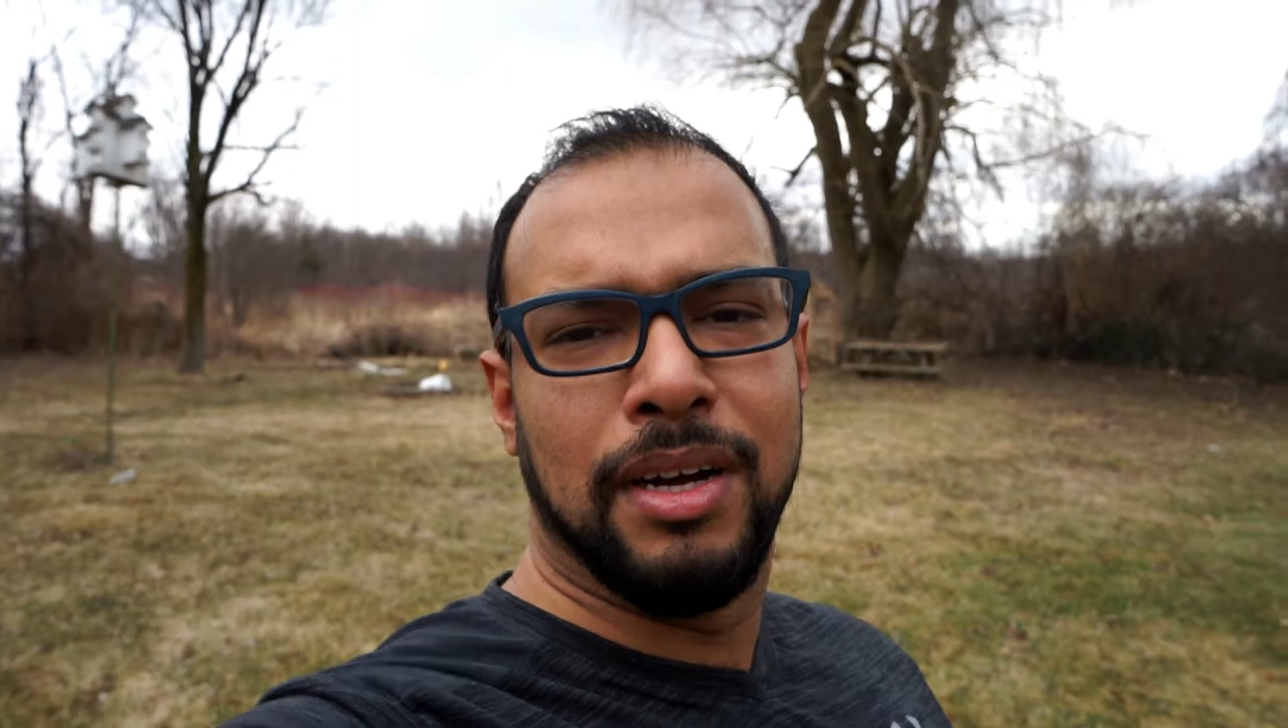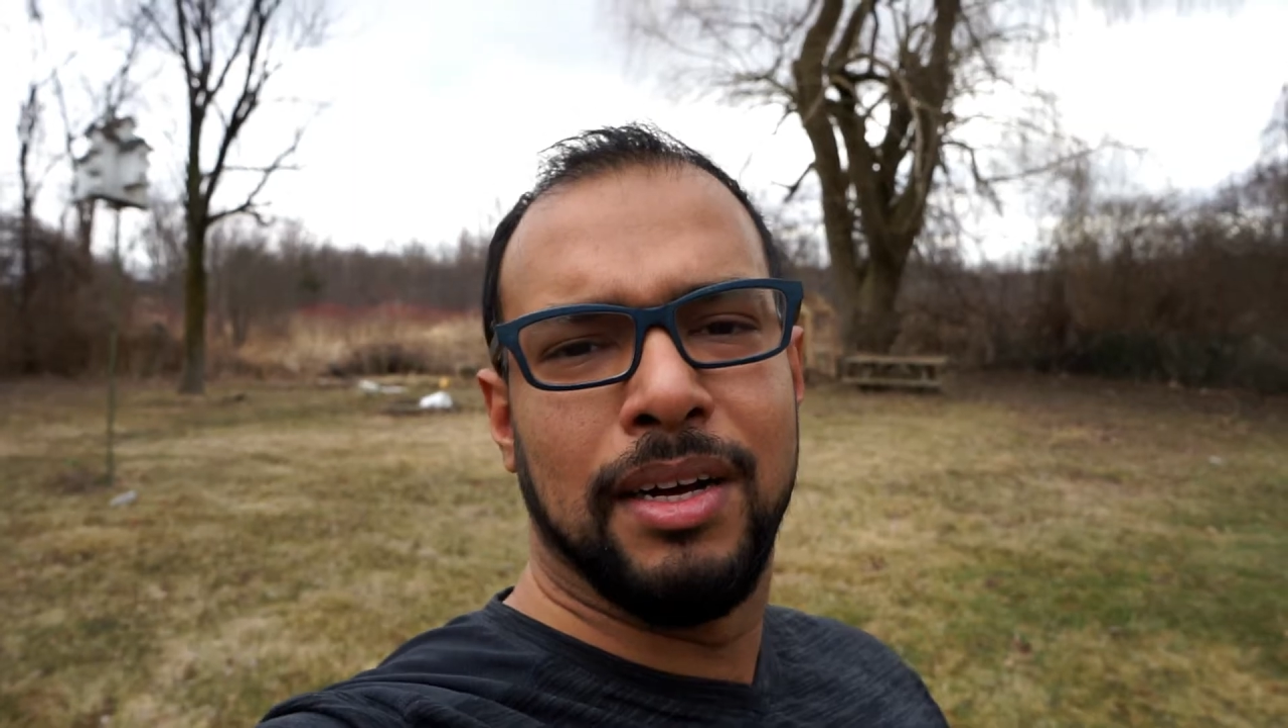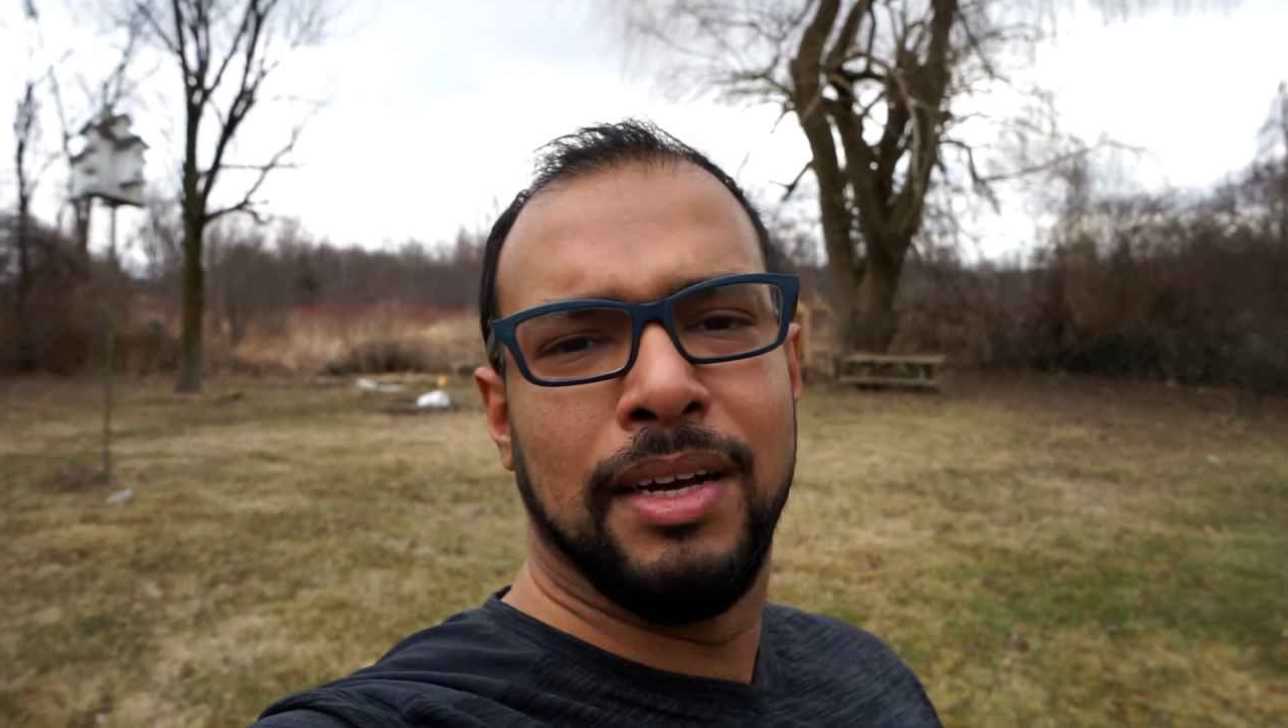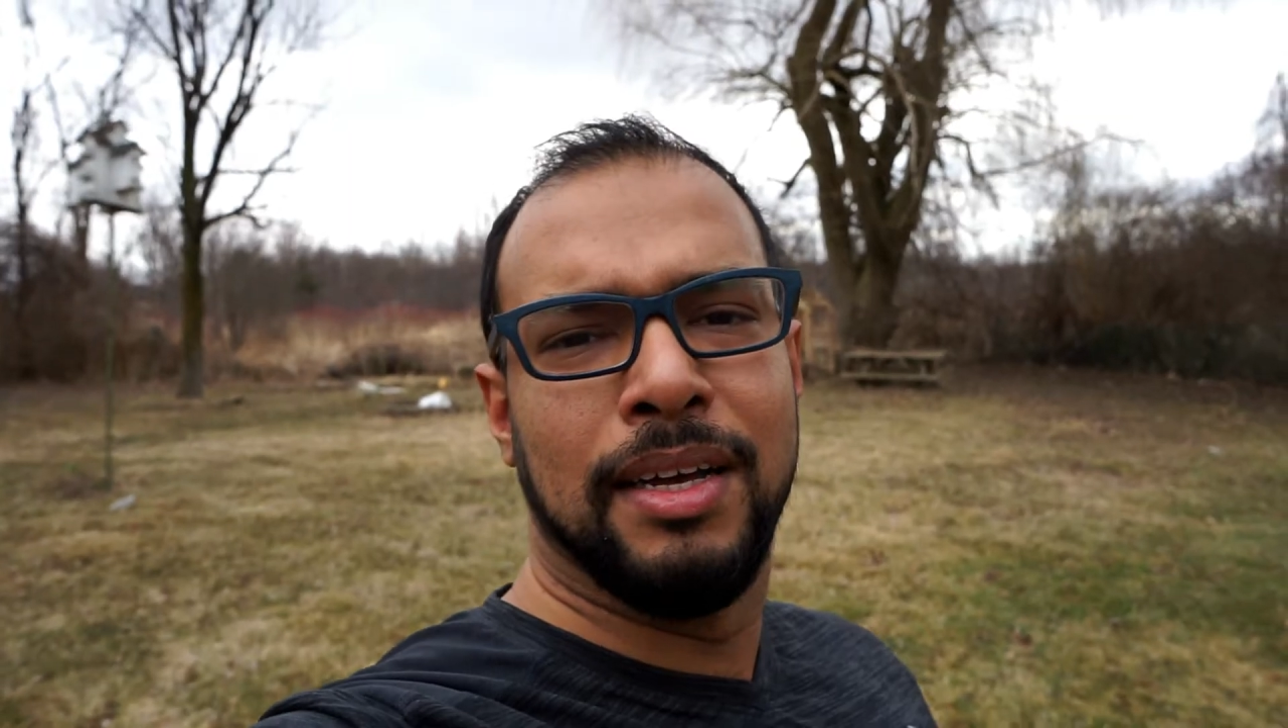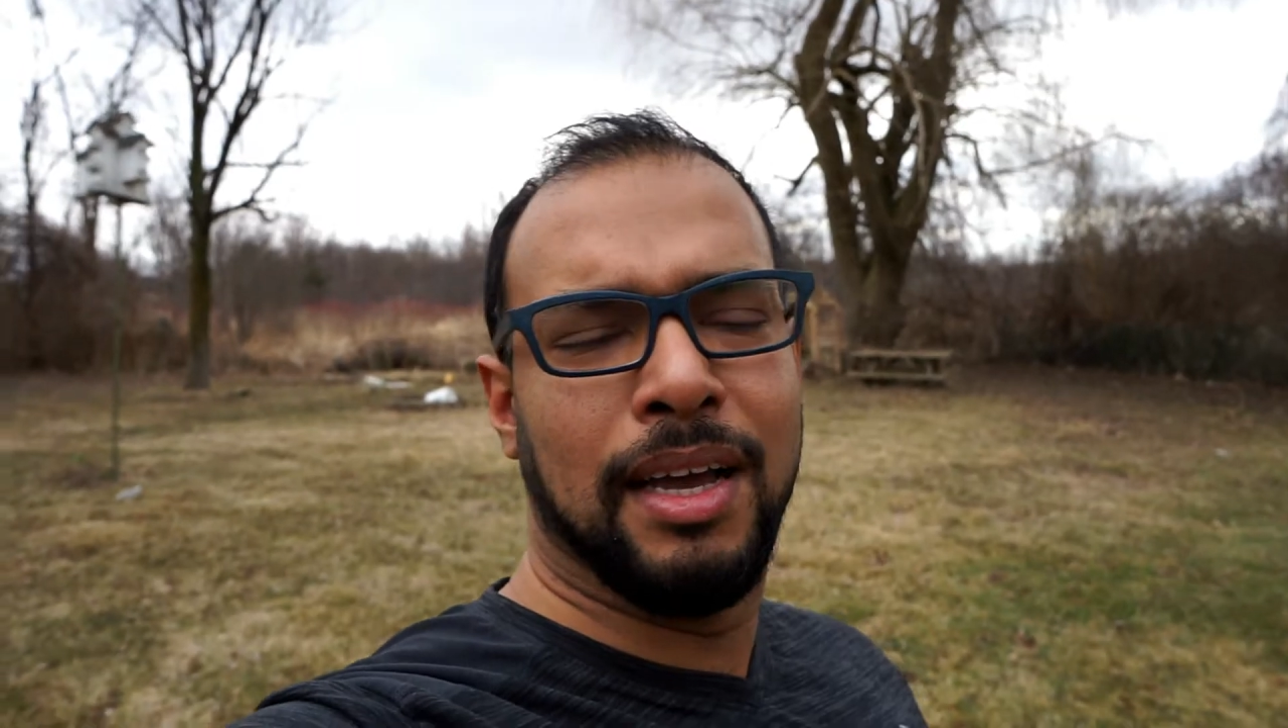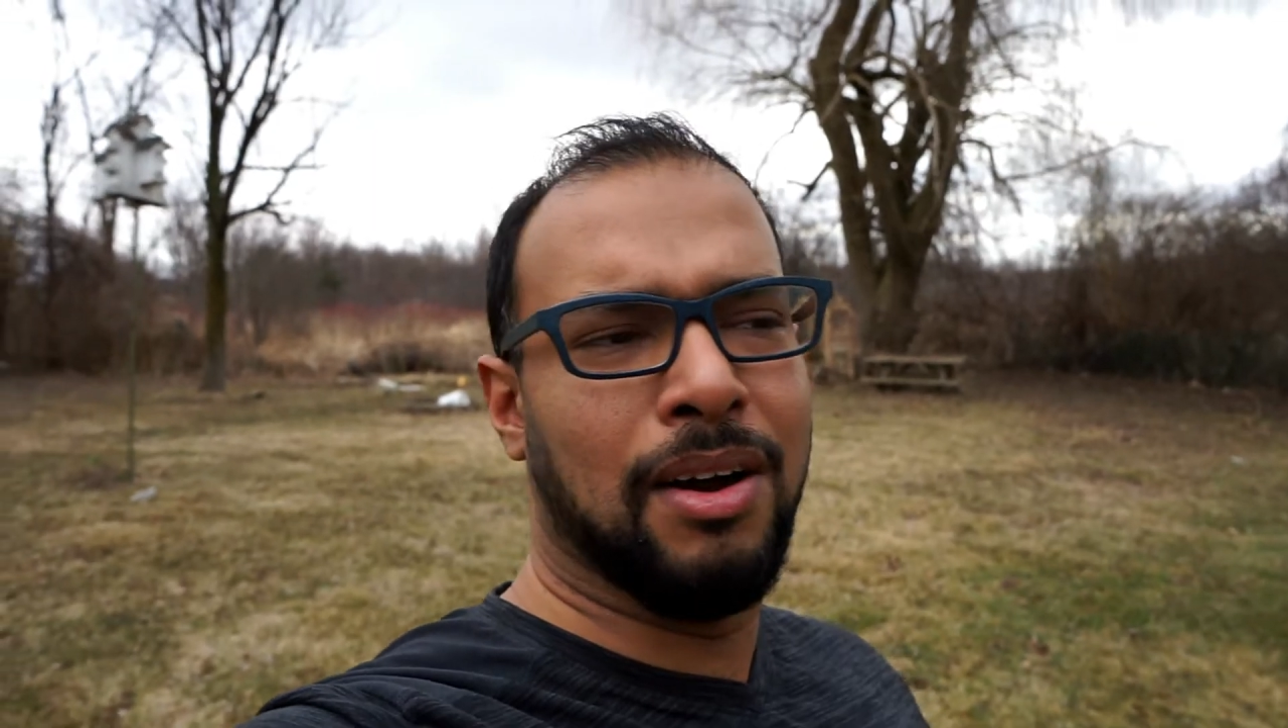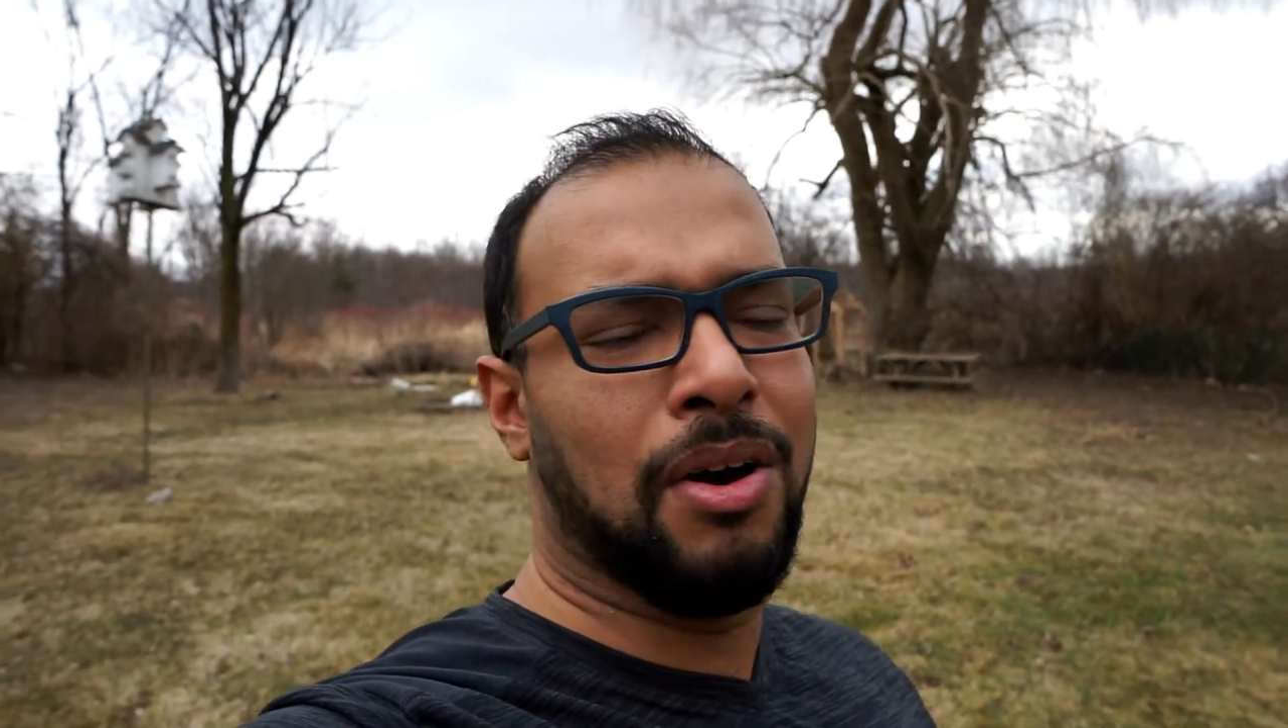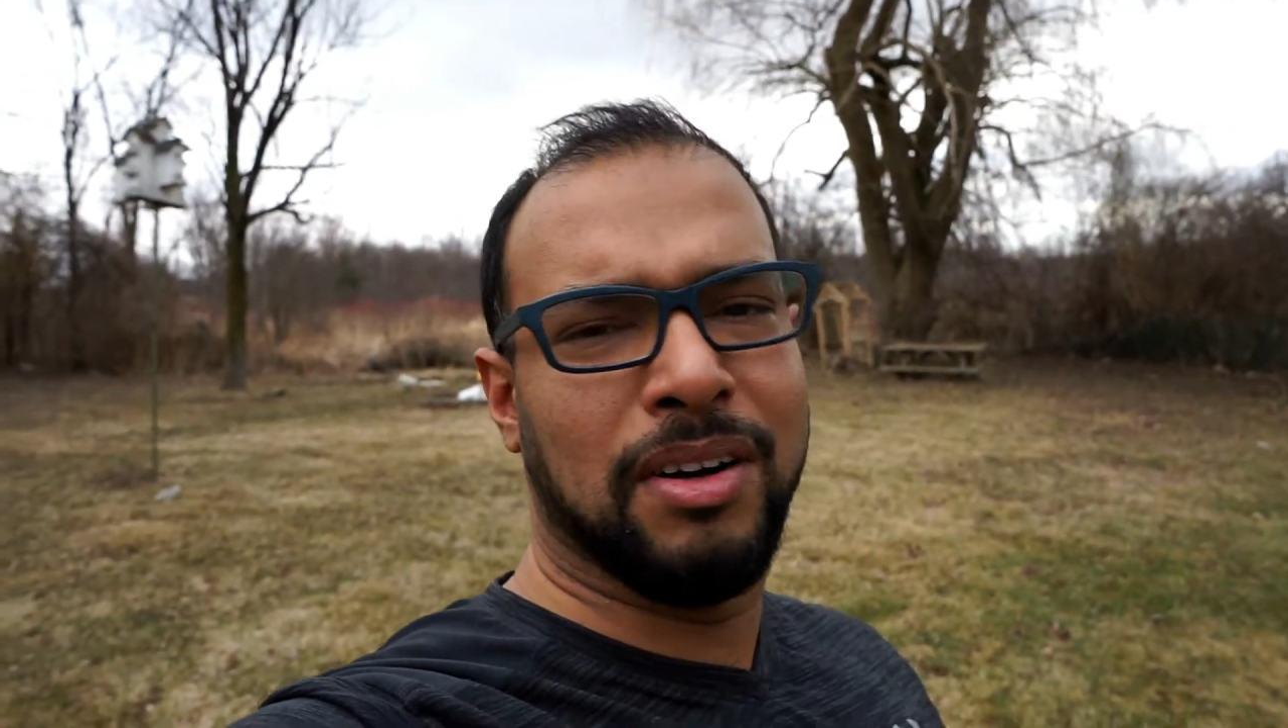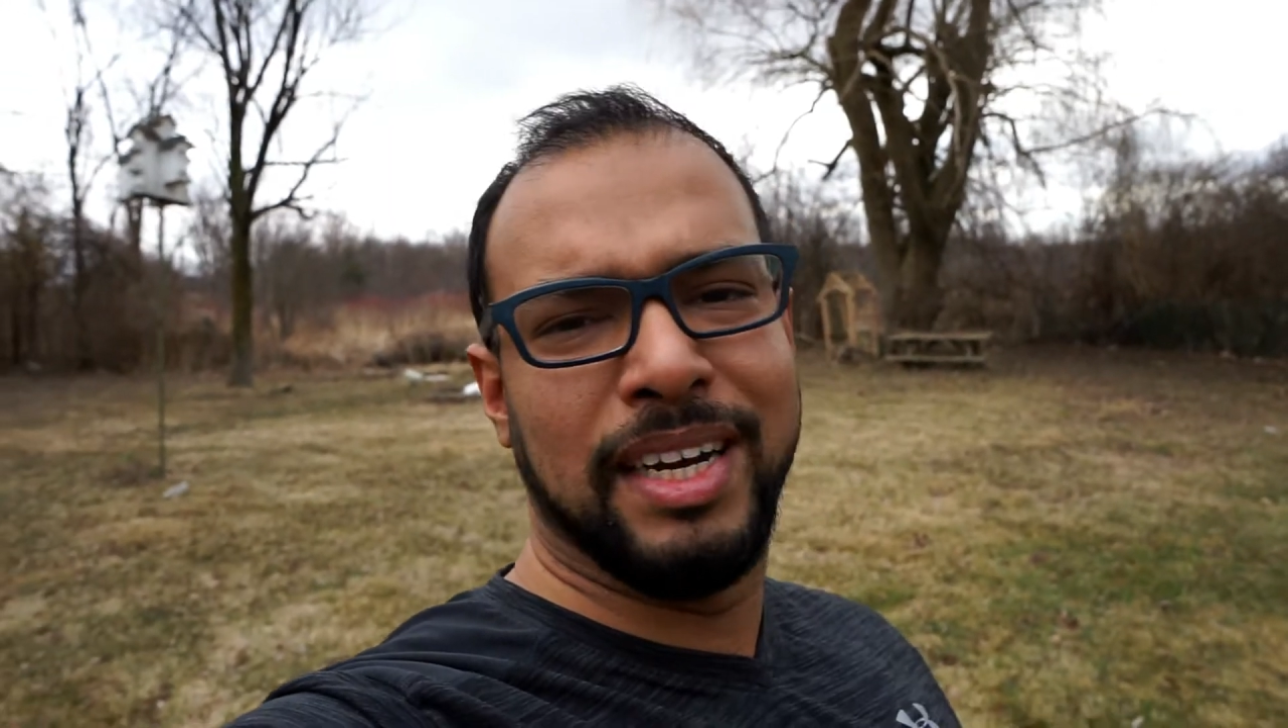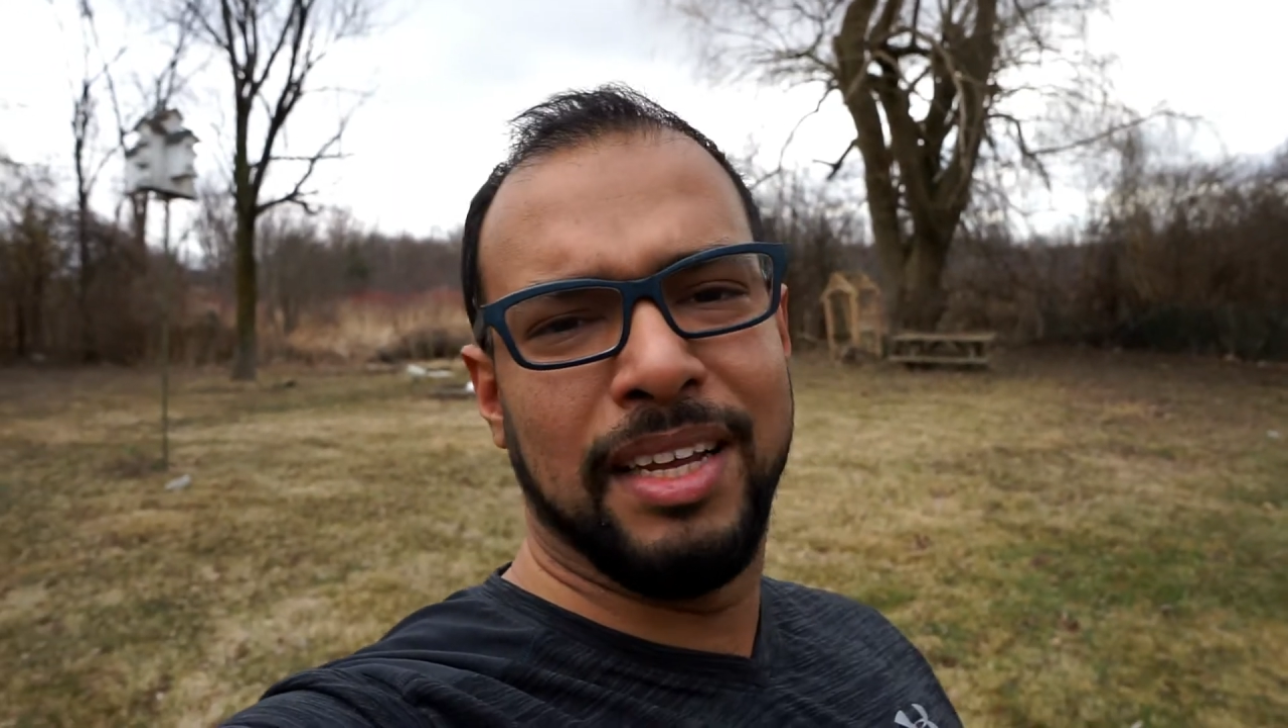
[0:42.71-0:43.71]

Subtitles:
a hotter